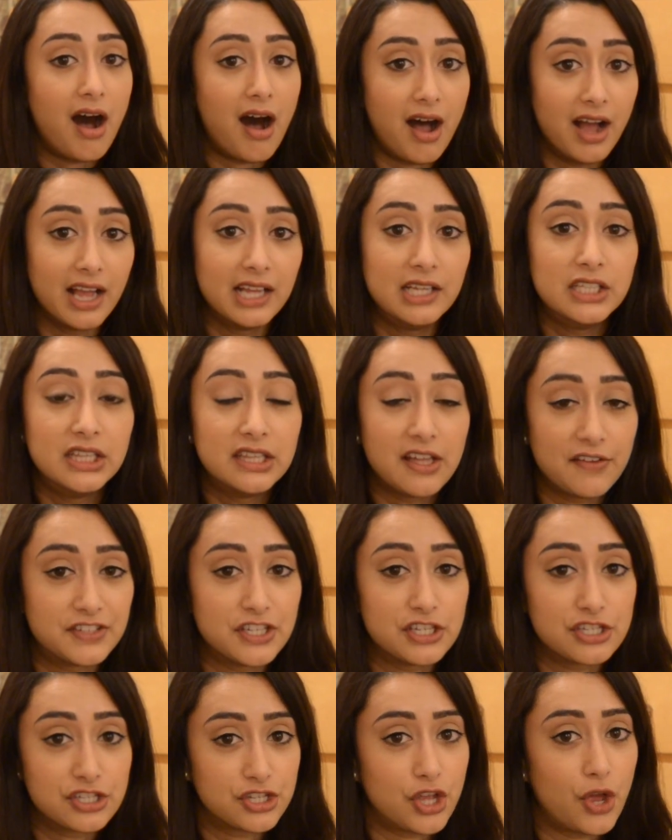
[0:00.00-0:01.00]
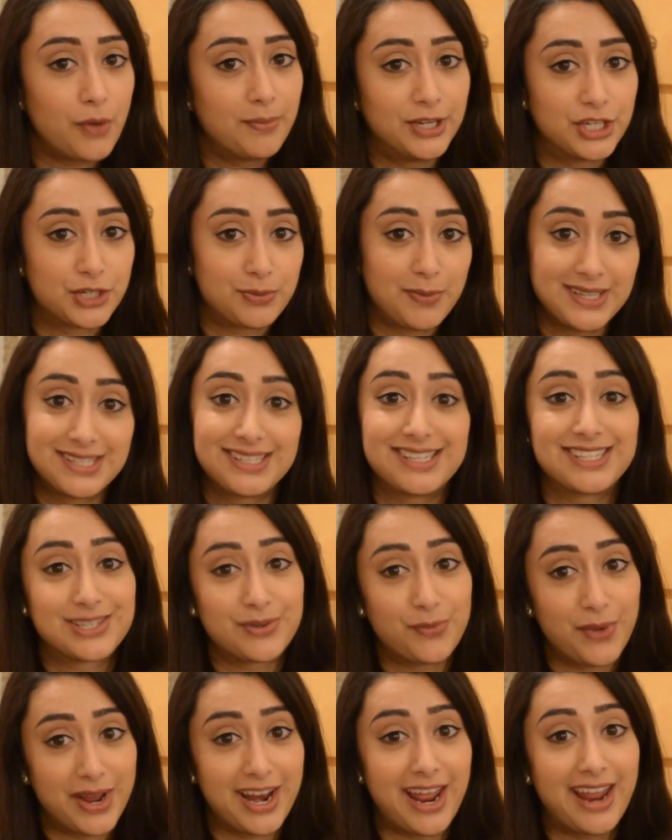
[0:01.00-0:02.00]
I loved it so much. My
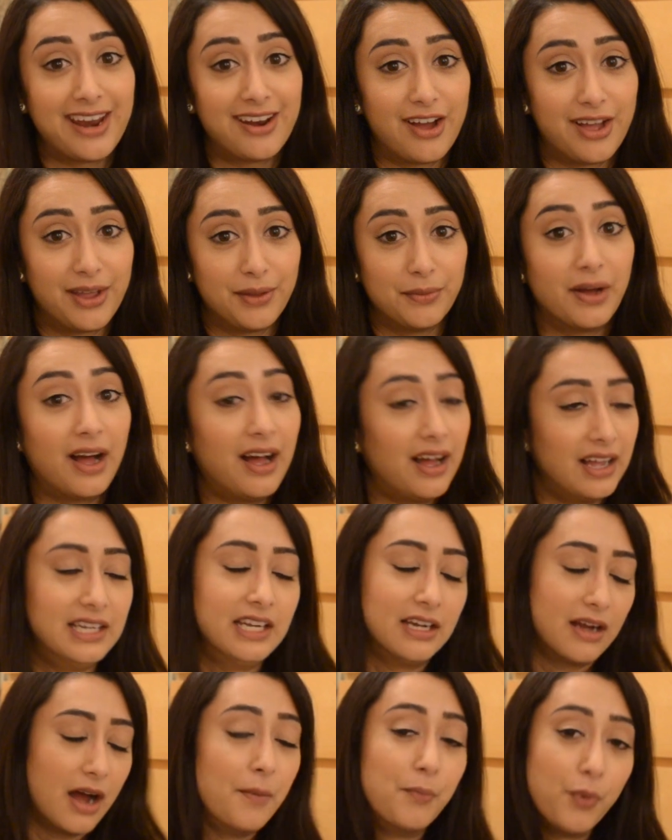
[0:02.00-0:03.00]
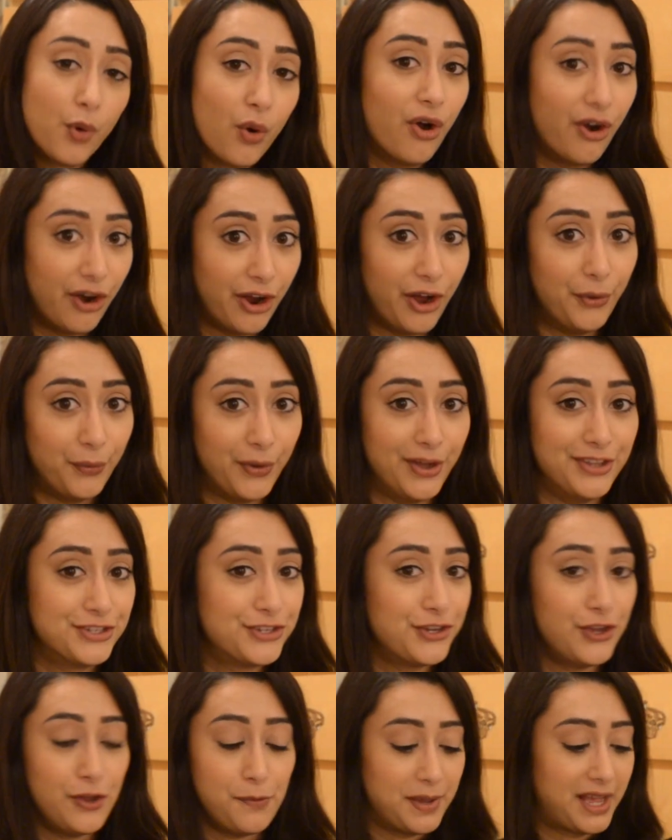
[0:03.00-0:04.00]
sister went and I bought her one
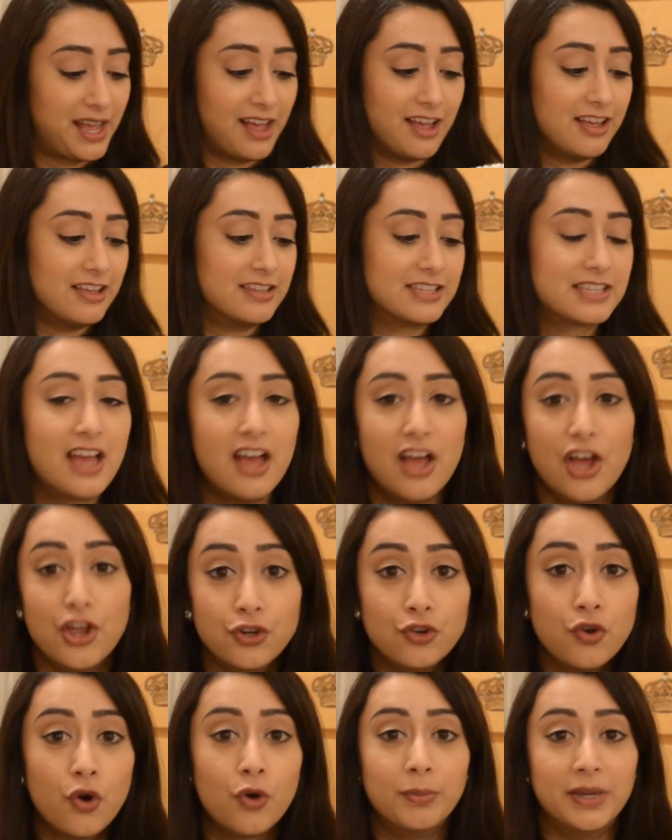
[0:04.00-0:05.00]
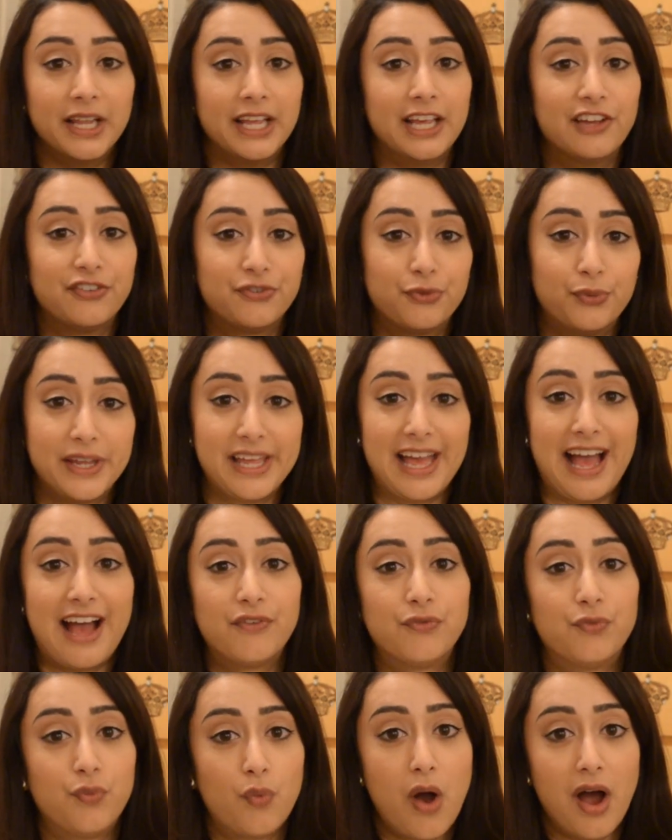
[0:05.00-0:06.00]
too, because normally if we
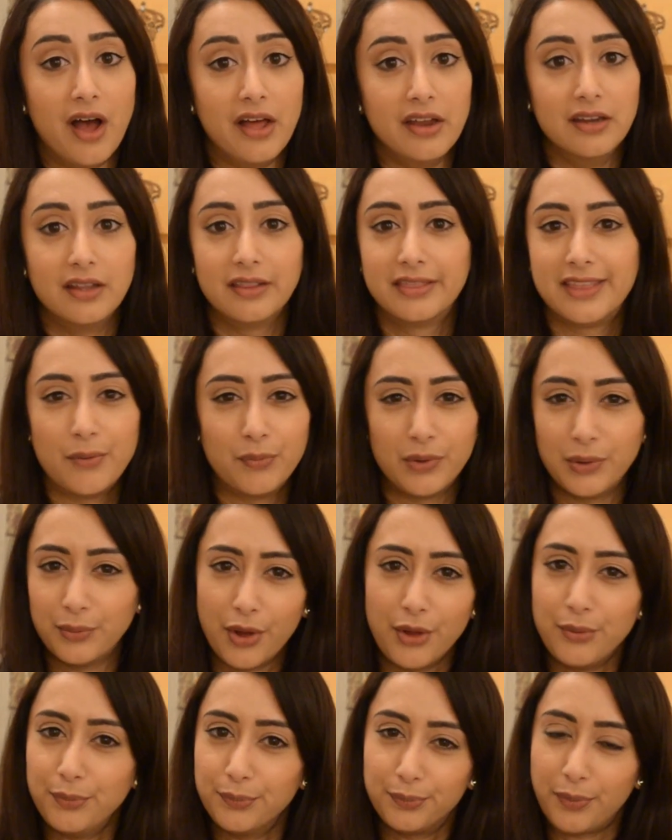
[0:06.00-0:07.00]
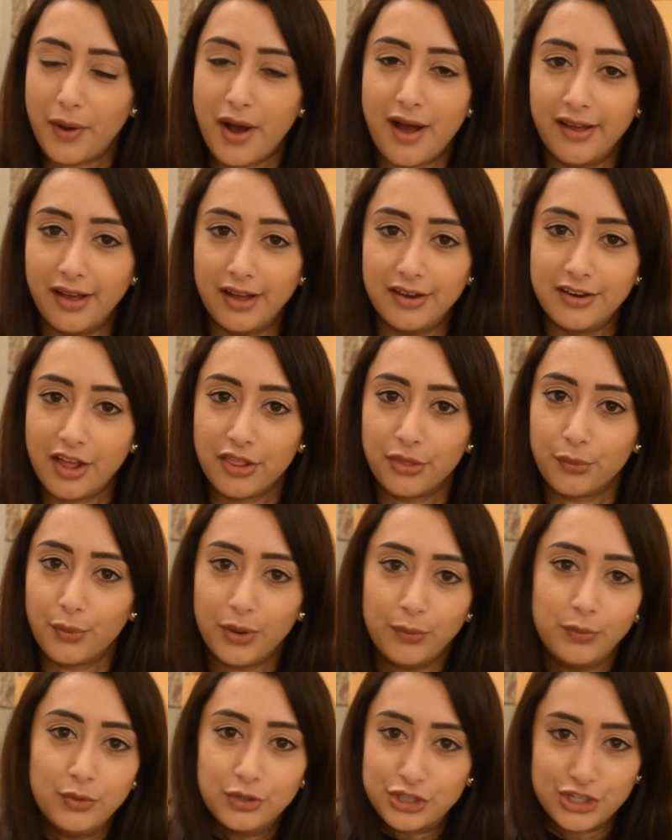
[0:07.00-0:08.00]
have one then we won't buy another
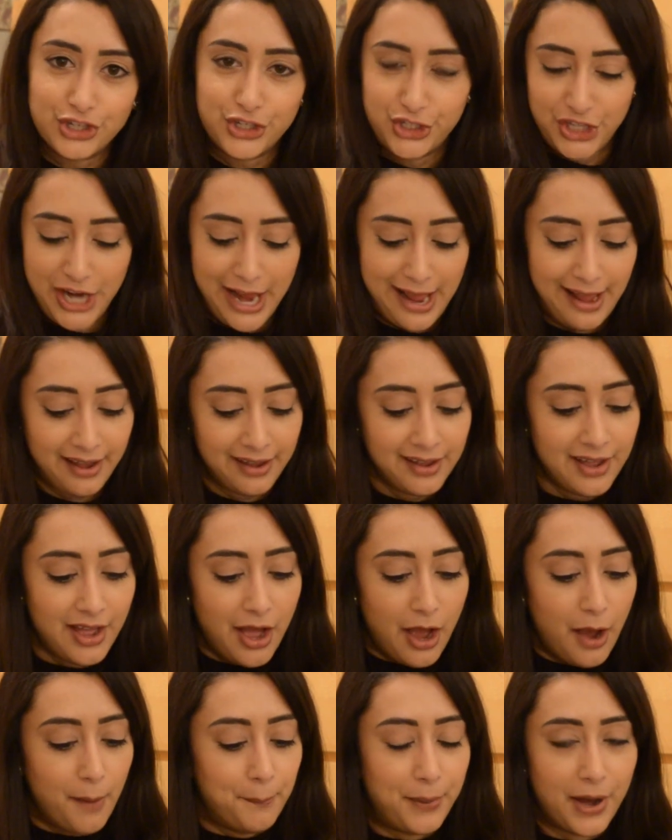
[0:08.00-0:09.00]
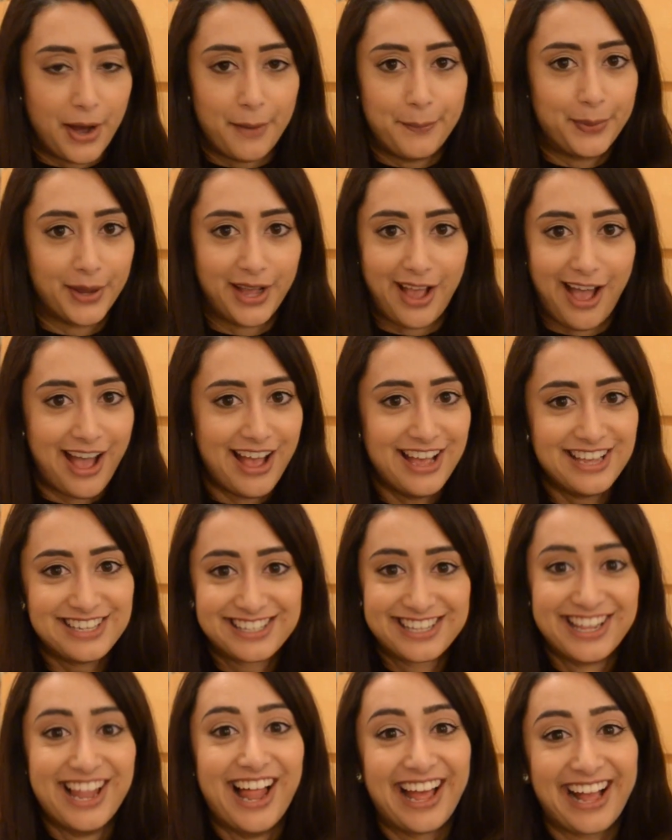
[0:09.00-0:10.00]
one, we'll just share. But
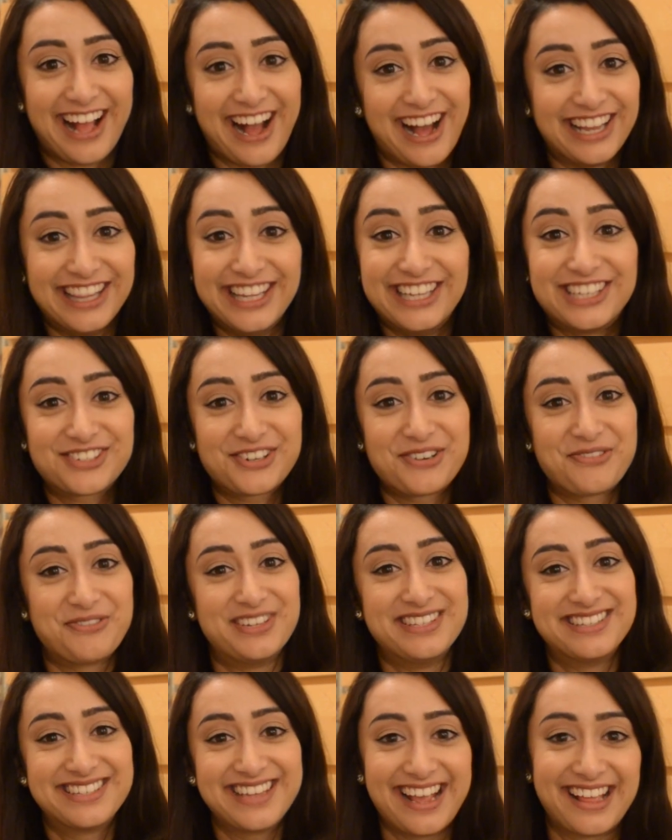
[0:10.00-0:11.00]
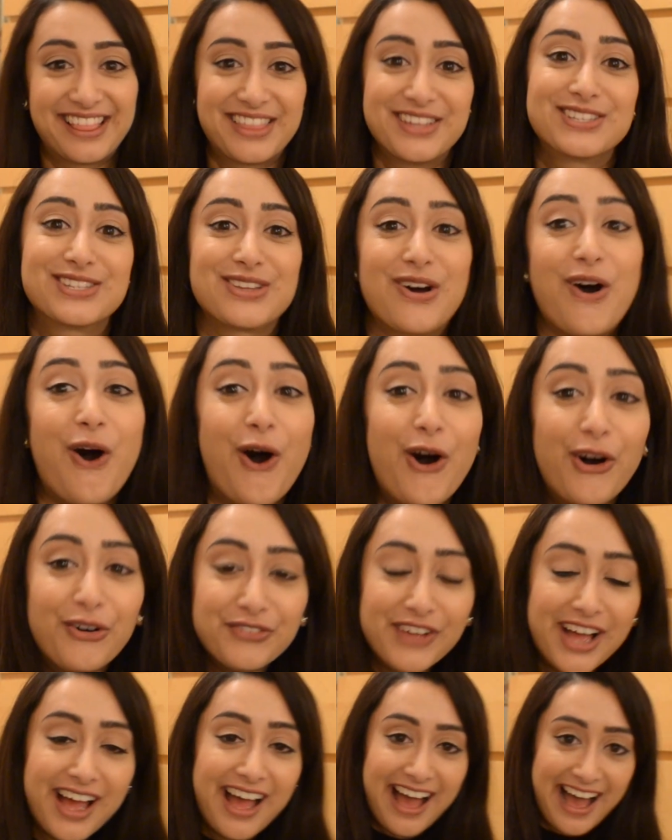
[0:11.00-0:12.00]
because like I literally wouldn't take this
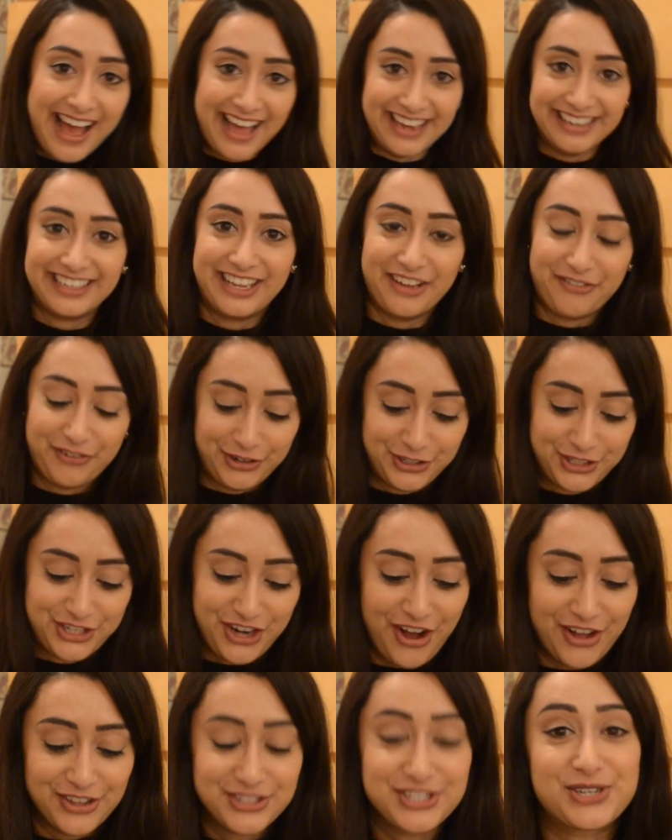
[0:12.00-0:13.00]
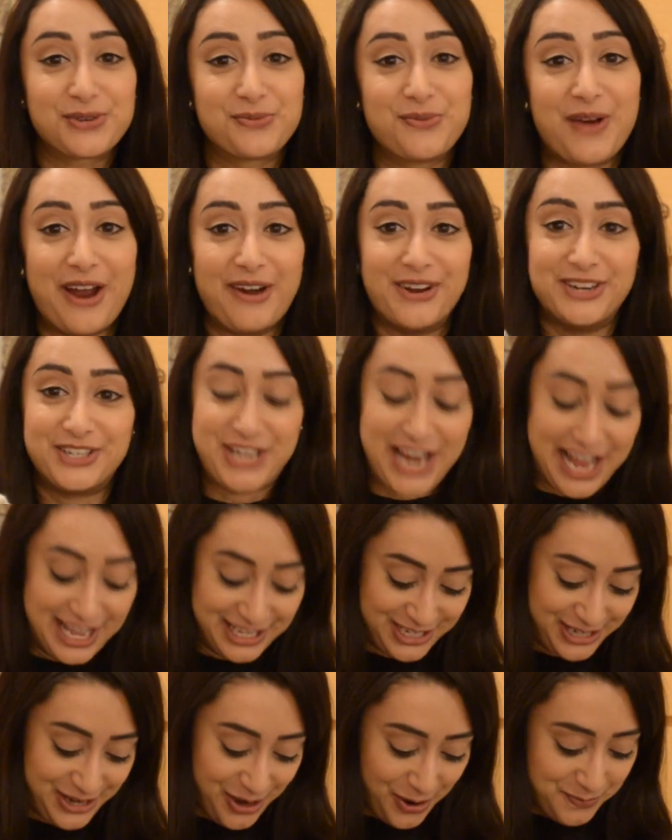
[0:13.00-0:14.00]
off and give her a chance to wear it, she
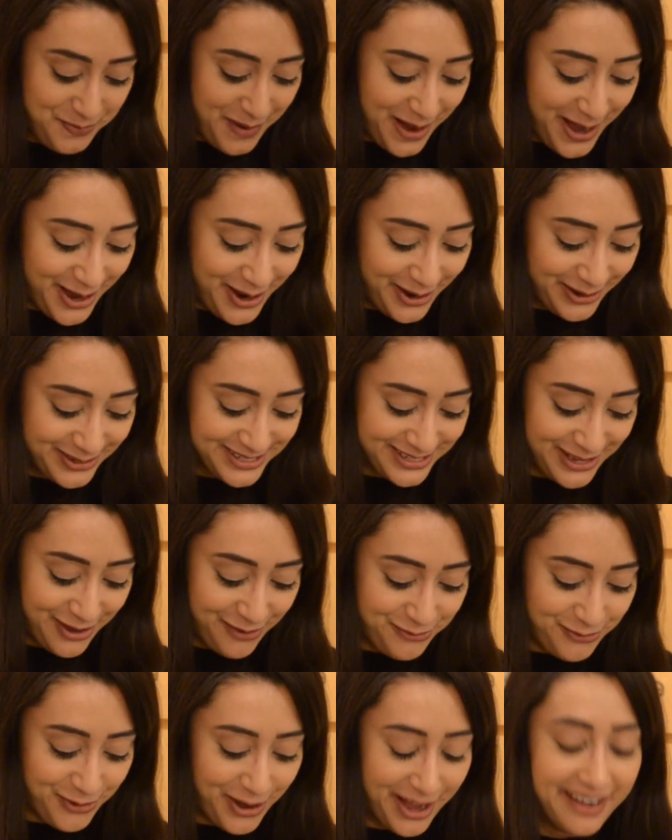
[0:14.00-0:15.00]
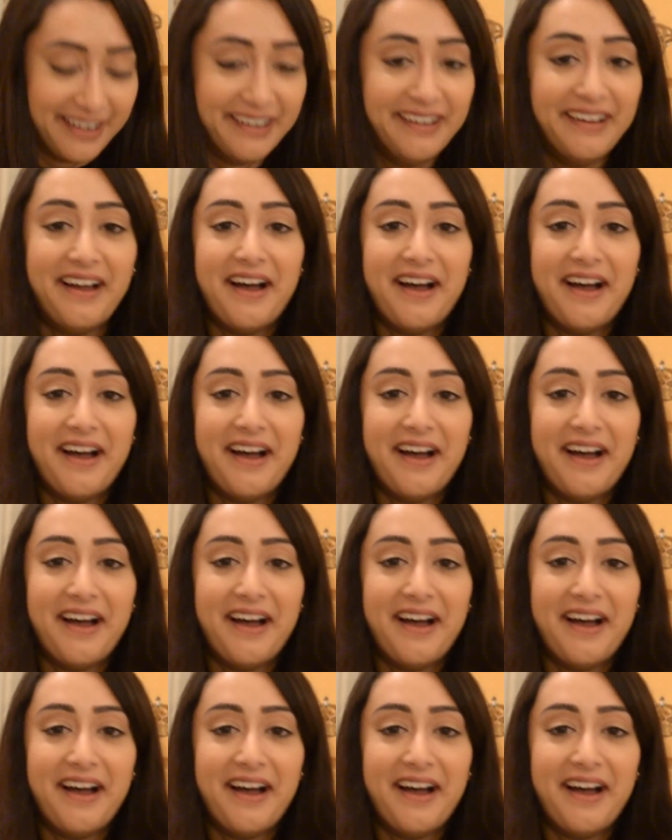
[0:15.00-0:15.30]
had to go buy herself one.